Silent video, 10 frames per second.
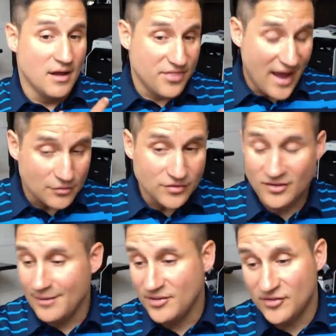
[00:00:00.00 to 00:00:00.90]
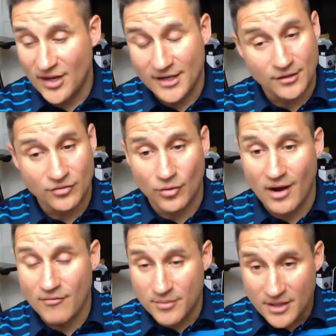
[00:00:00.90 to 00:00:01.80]
thousand times a second. So
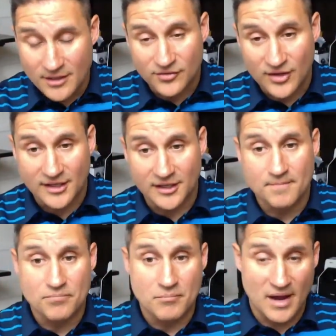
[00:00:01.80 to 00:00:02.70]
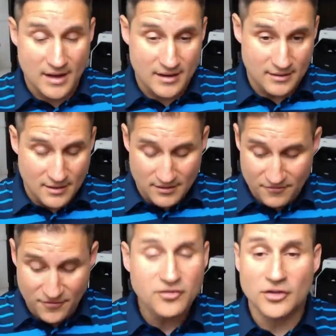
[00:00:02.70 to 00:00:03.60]
every millisecond, my
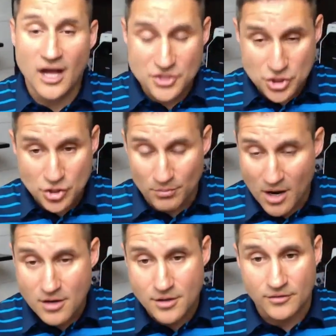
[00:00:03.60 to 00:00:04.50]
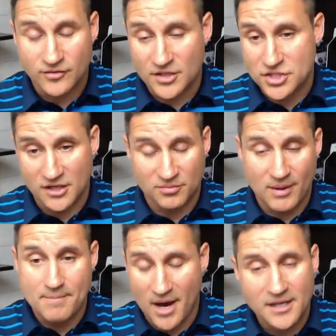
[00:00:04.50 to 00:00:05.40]
physiological markers, such as
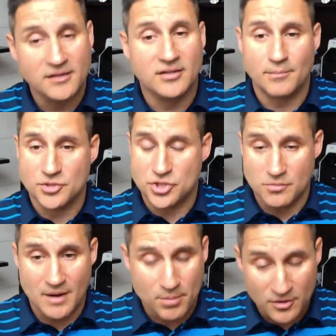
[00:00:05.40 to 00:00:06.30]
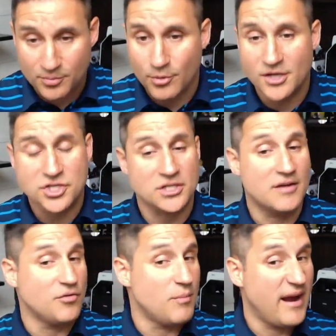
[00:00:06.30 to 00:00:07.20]
my body temperature, my perspiration
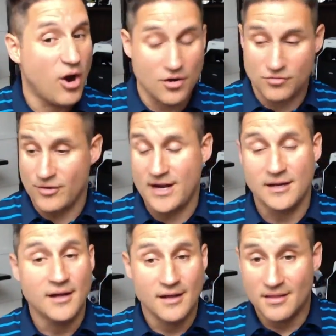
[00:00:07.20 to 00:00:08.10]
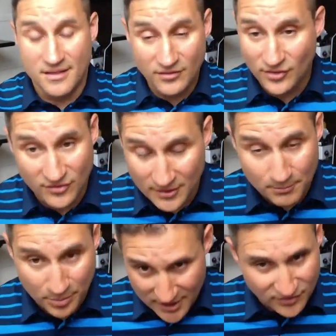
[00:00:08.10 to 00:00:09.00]
level, my heart rate, this is in
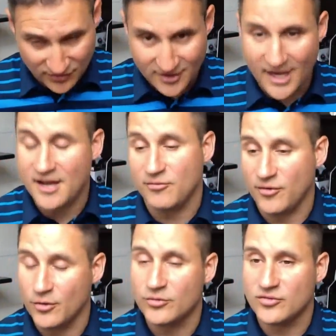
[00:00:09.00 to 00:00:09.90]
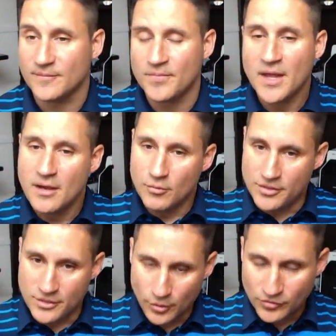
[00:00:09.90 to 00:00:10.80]
place today, folks.
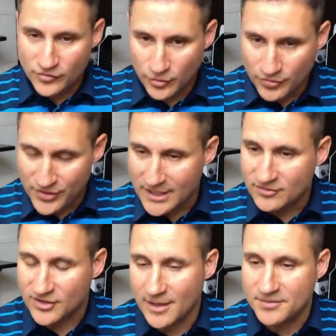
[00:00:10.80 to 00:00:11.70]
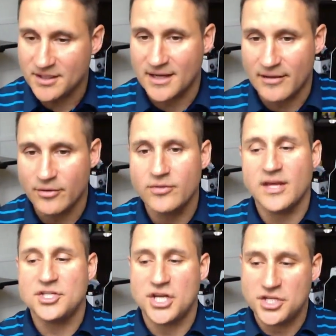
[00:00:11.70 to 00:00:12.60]
When those two things come together,
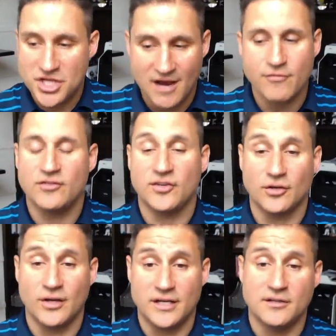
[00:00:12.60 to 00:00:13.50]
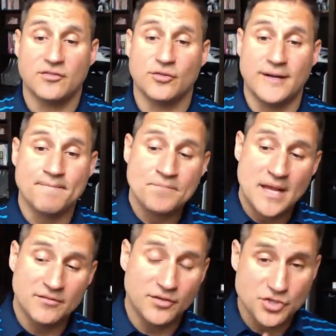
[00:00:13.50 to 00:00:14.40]
they change every single industry.
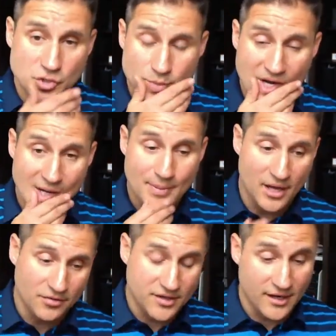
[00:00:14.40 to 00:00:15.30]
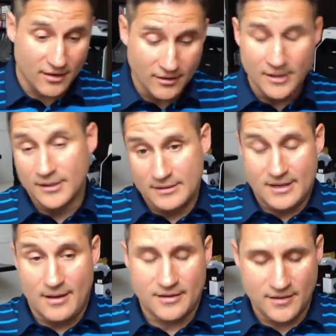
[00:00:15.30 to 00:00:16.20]
And since you brought up healthcare,
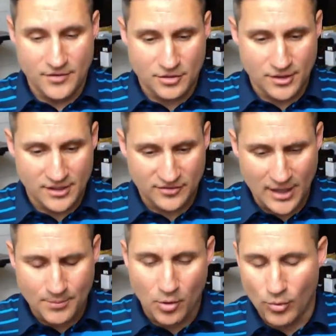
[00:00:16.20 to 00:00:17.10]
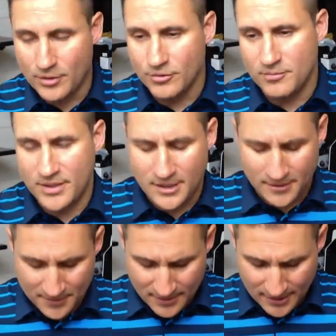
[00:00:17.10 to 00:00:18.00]
I'll give you a great example. One would
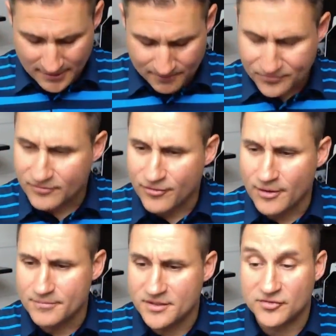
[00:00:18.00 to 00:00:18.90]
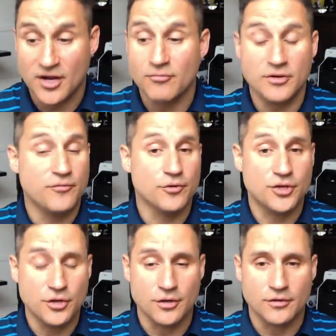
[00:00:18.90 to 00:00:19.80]
be um, from discovery for
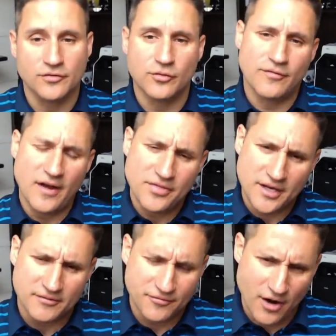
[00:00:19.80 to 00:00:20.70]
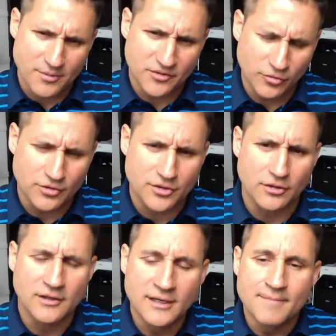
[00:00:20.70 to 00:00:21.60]
cures. So if I think of
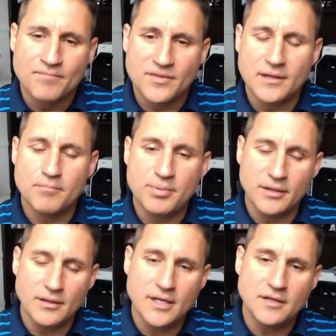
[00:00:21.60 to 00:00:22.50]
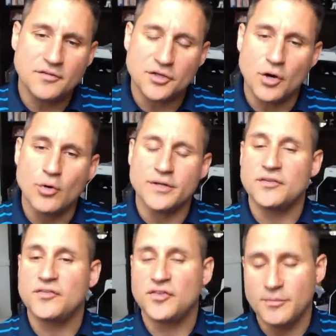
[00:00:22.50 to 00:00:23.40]
pharmaceutical, the ability to go and
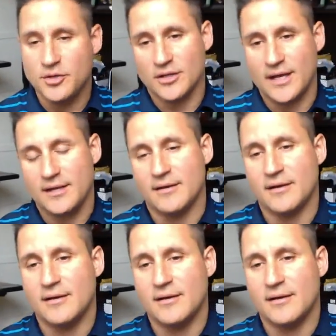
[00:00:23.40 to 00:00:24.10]
simulate,